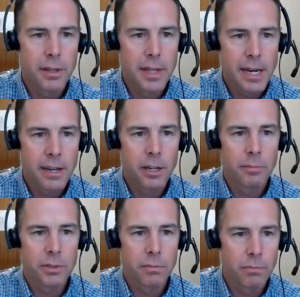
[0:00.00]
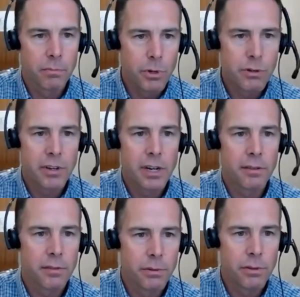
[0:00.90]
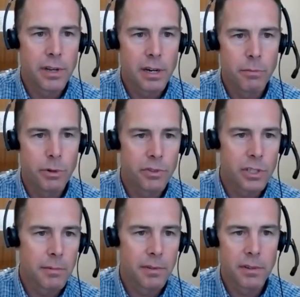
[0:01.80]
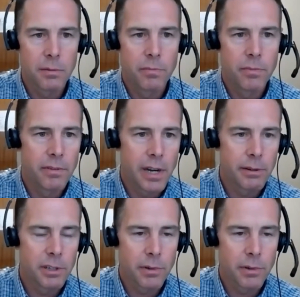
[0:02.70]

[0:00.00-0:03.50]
then that helps move air through there, move some of the, the virus